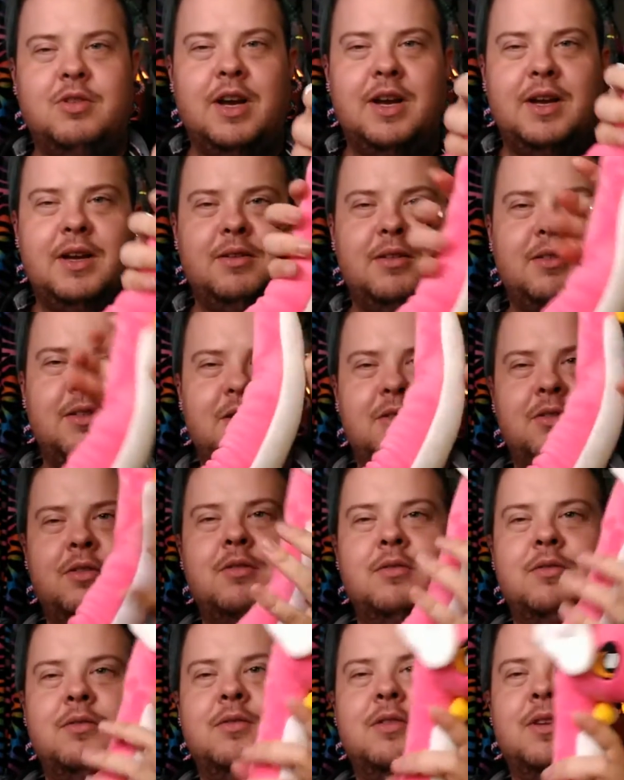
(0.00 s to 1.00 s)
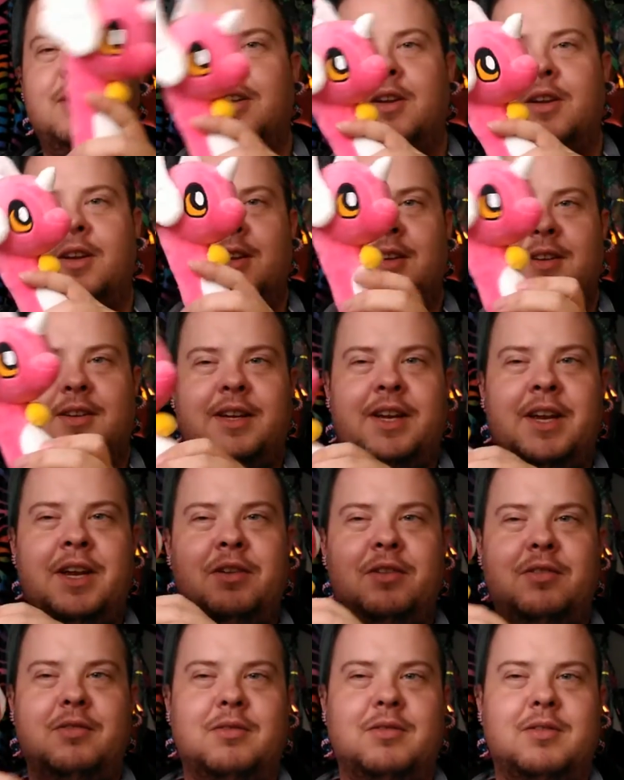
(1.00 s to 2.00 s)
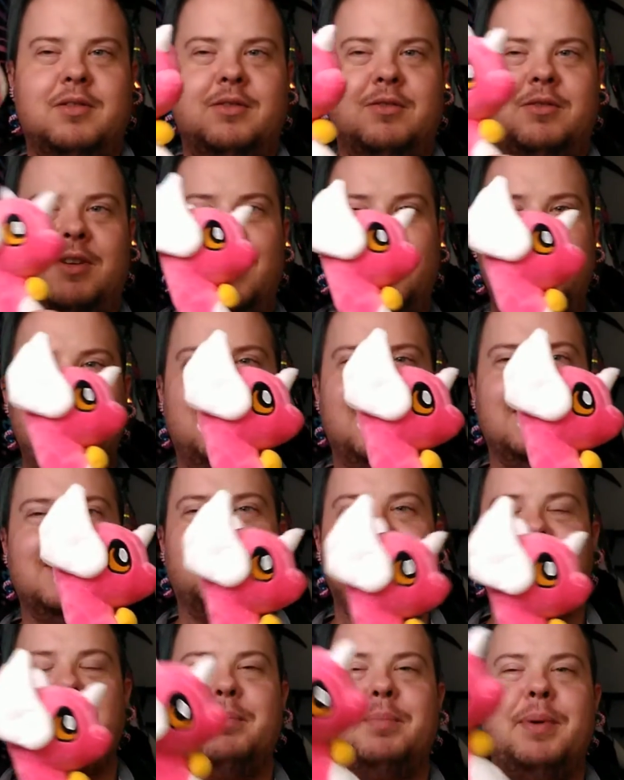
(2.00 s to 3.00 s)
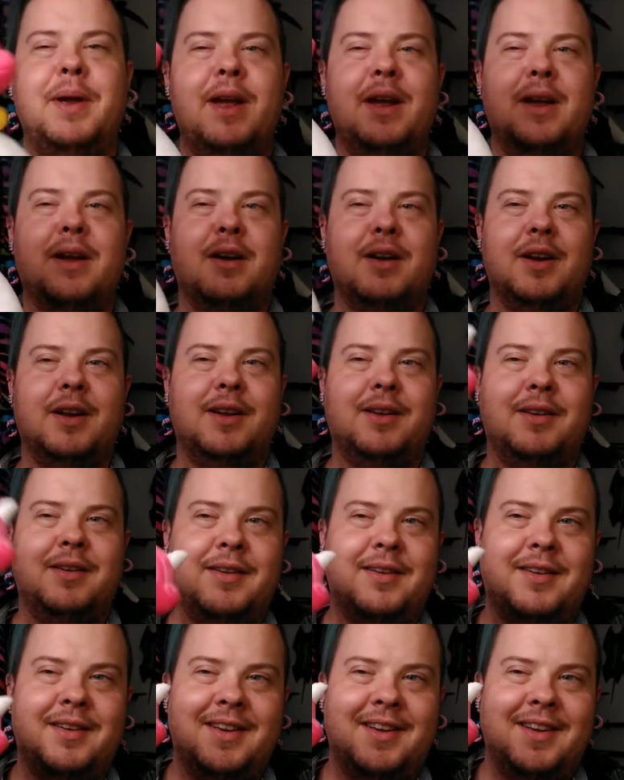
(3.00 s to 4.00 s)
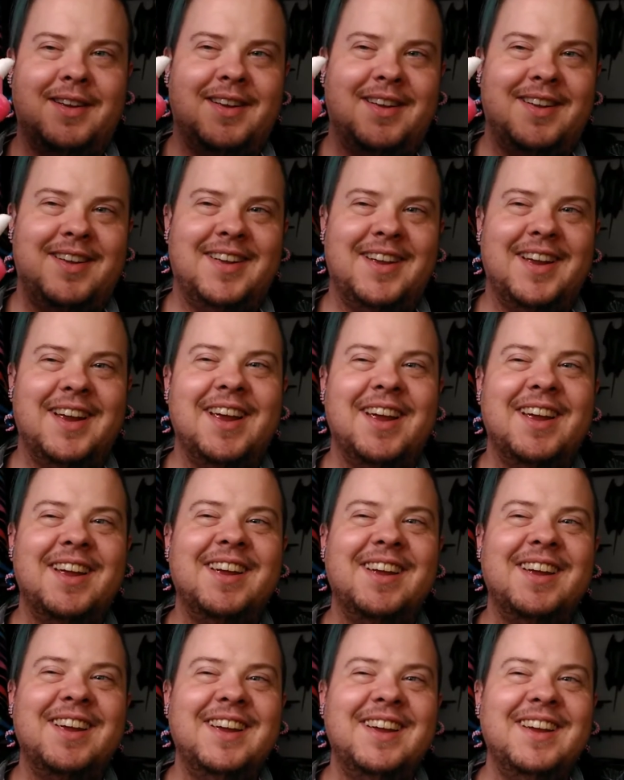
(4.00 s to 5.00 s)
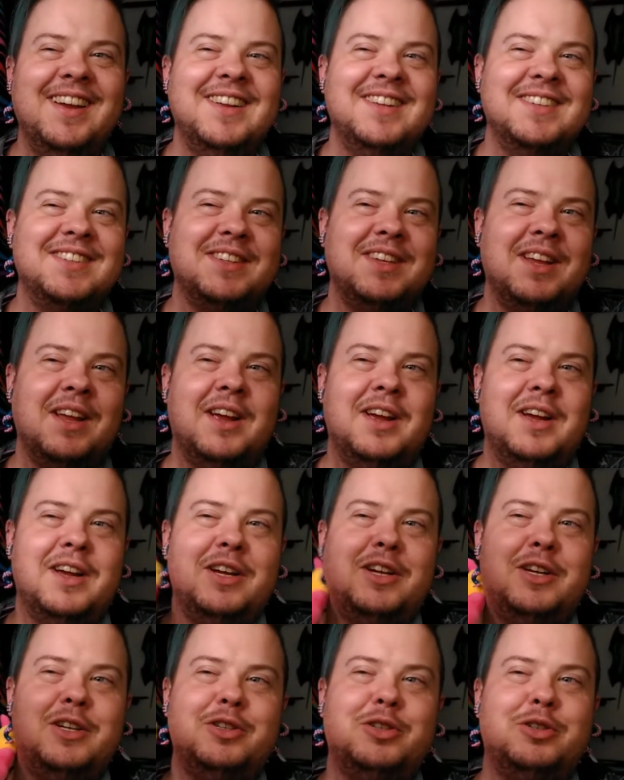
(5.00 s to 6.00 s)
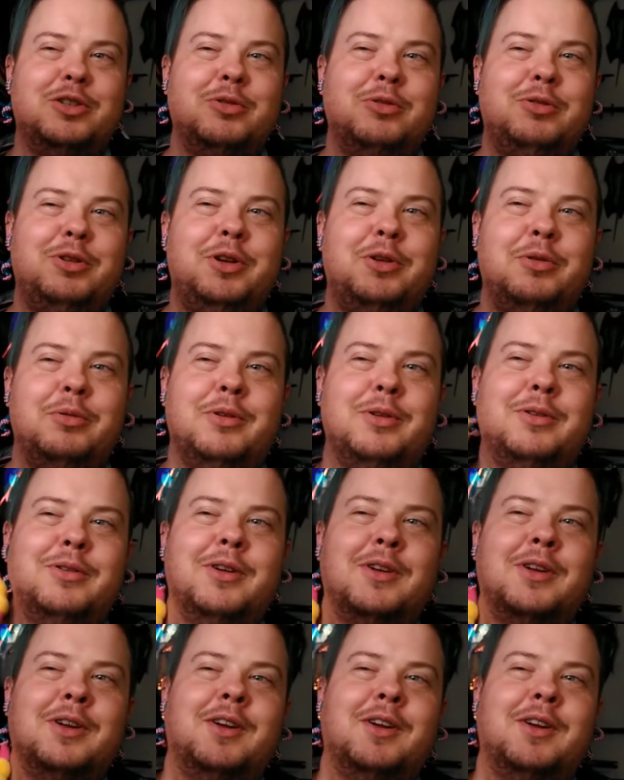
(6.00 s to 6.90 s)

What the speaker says: dragon dude. Cute, right? I love the pink on it. He's so cute.